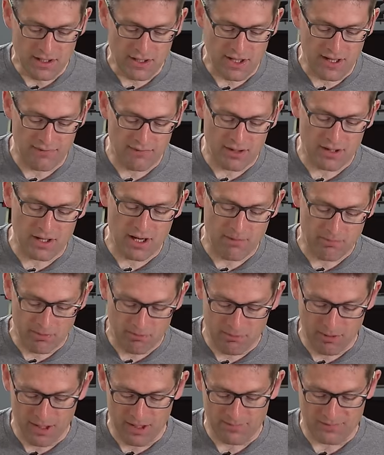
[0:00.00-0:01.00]
give it a couple
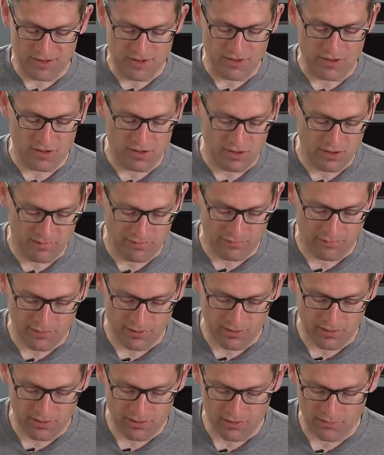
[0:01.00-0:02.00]
pumps and you're good
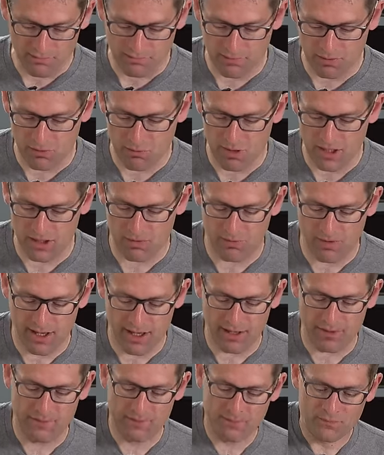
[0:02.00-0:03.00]
for, for quite a
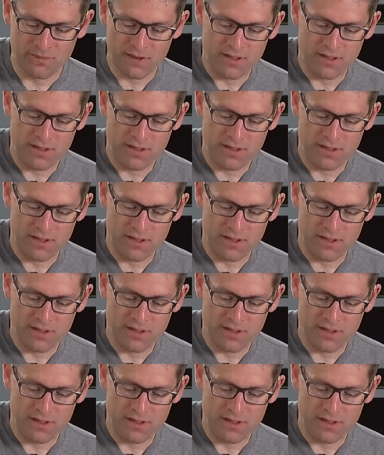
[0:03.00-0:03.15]
while.